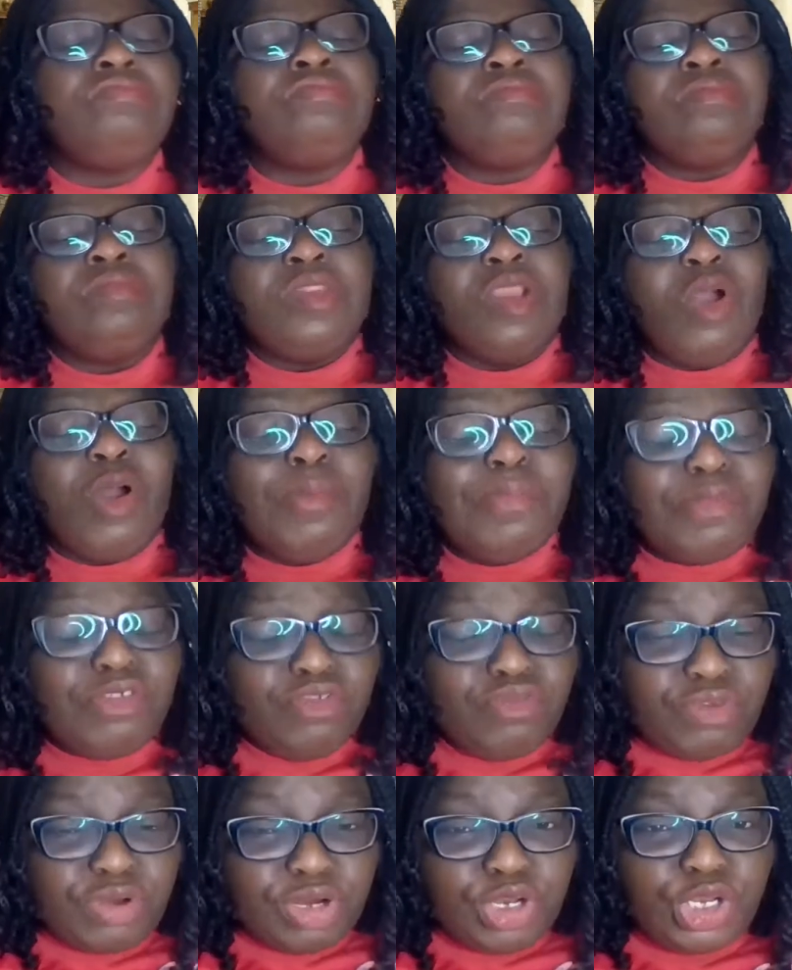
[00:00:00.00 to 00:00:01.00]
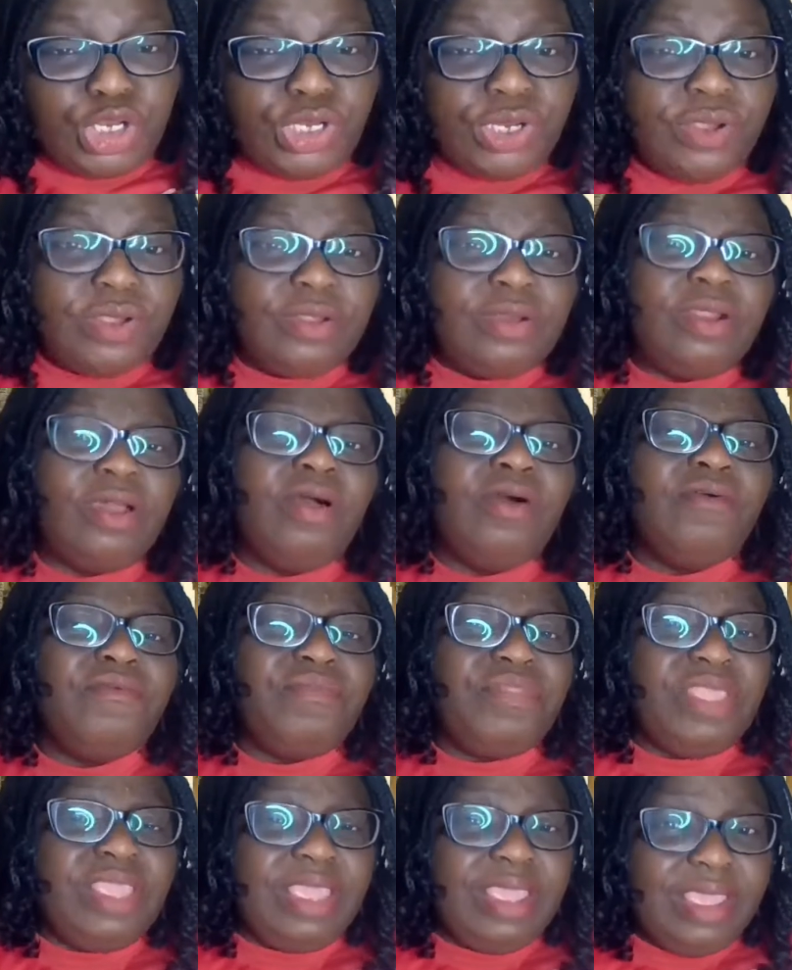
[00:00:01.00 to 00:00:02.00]
obstruction of
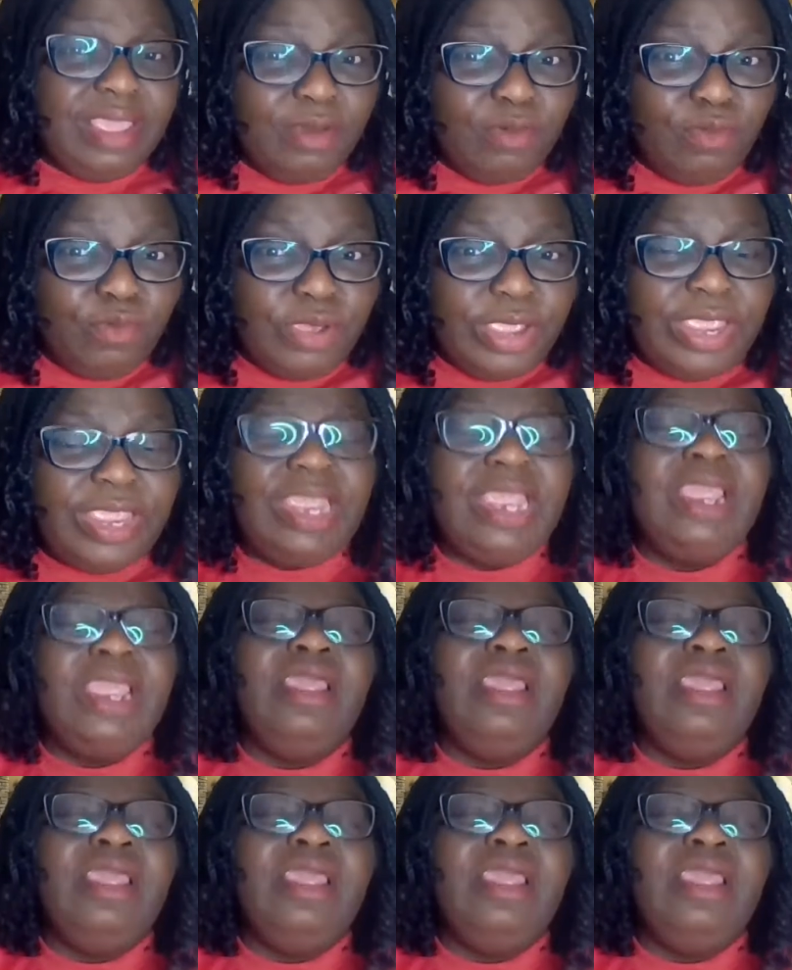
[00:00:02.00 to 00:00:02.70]
the airway,